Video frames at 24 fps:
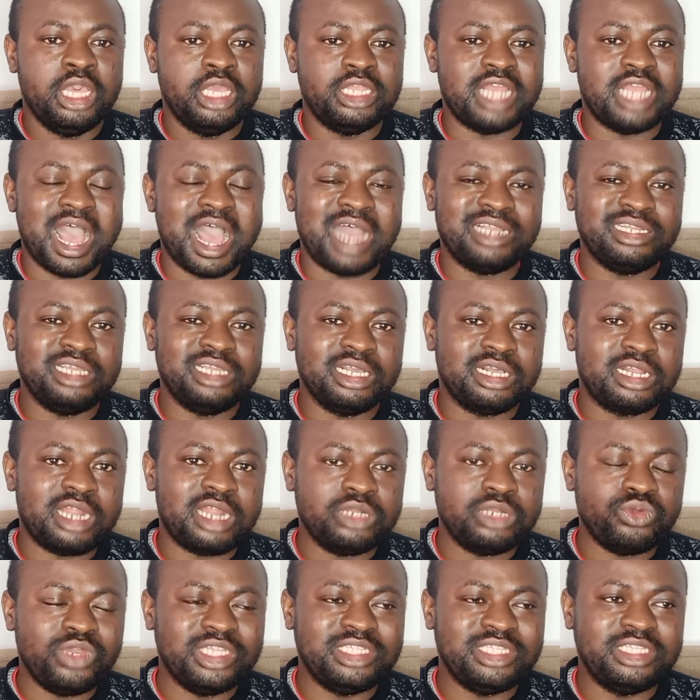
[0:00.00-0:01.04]
The
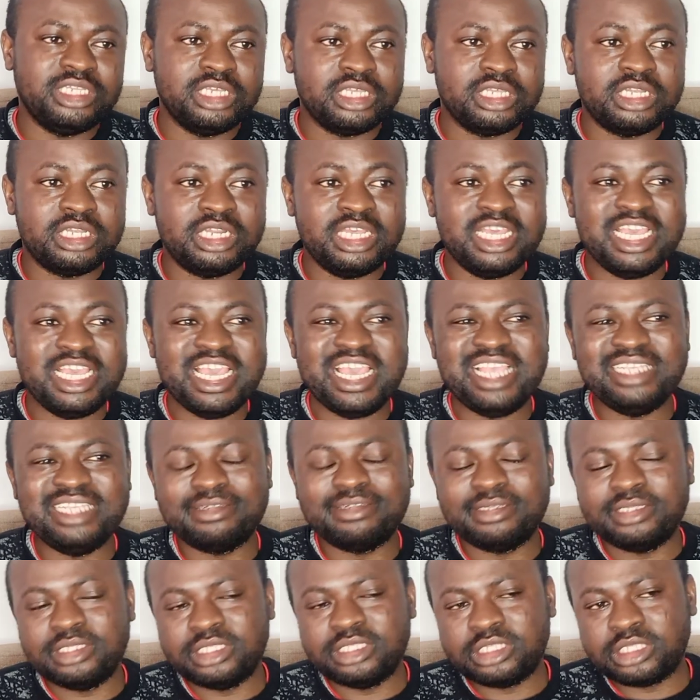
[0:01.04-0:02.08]
undergraduate degree
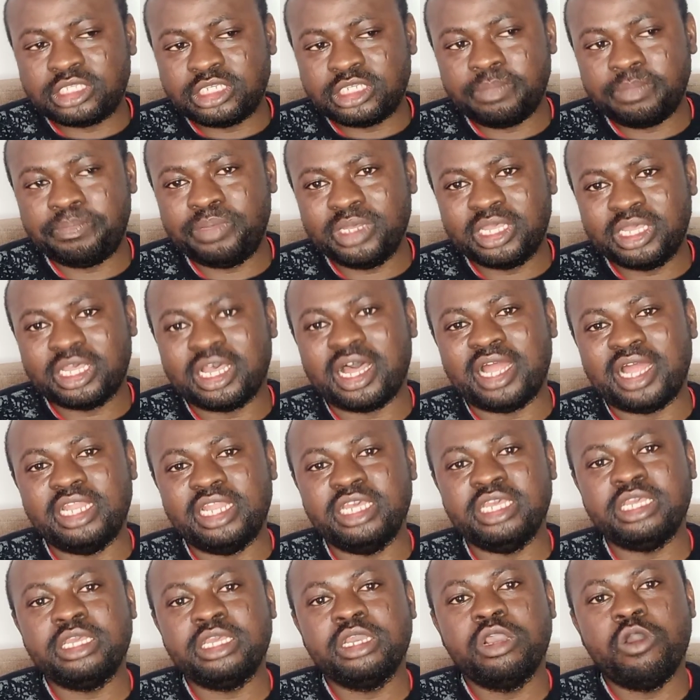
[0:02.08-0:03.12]
is
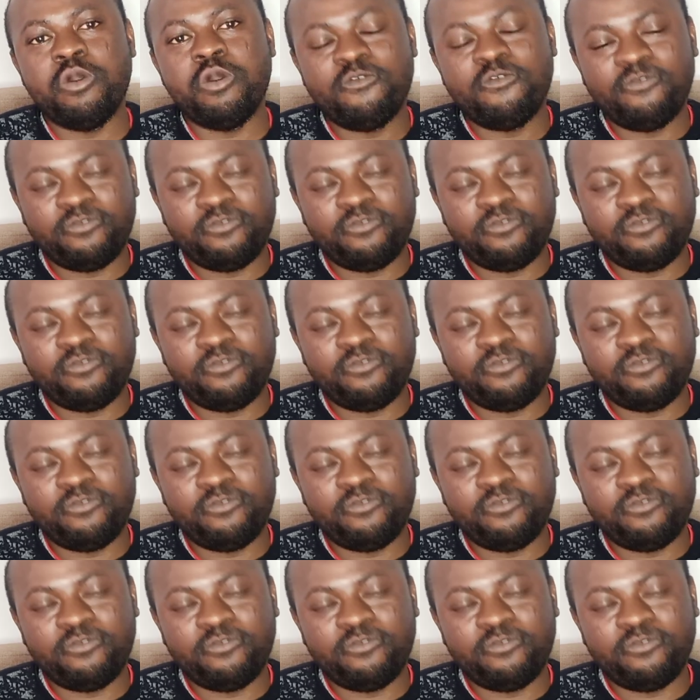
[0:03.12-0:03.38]
typically